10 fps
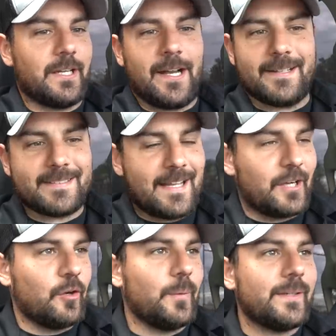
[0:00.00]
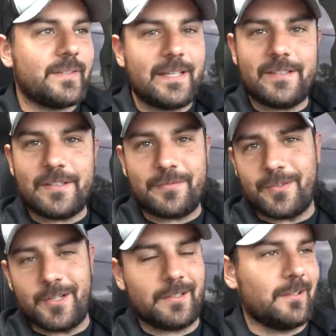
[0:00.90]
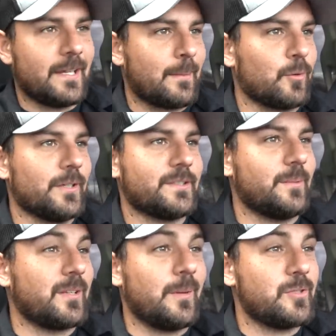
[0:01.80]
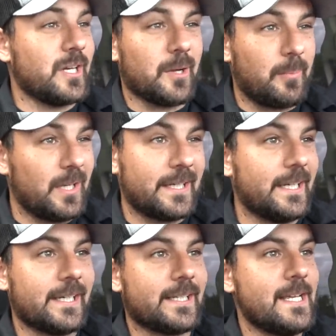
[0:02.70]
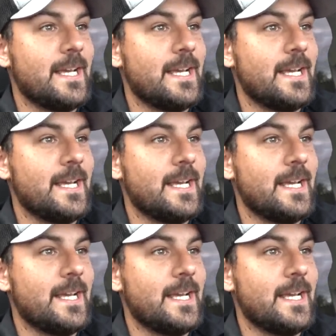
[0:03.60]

Uh, it's not always easy, fun, glamorous. Sometimes you get your butt kicked.